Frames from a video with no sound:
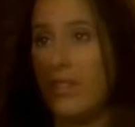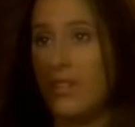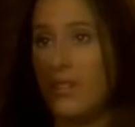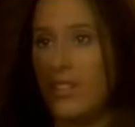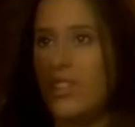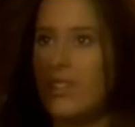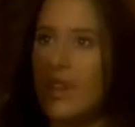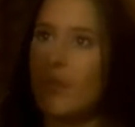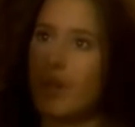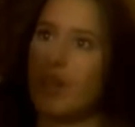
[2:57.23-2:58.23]
Let's just
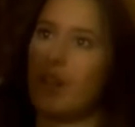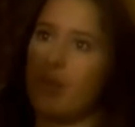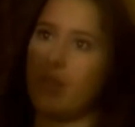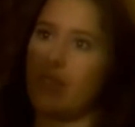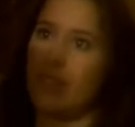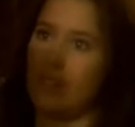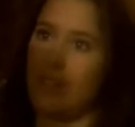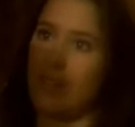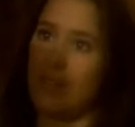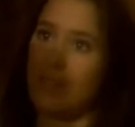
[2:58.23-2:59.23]
not bring it up unless he
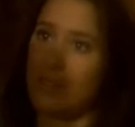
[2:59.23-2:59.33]
does.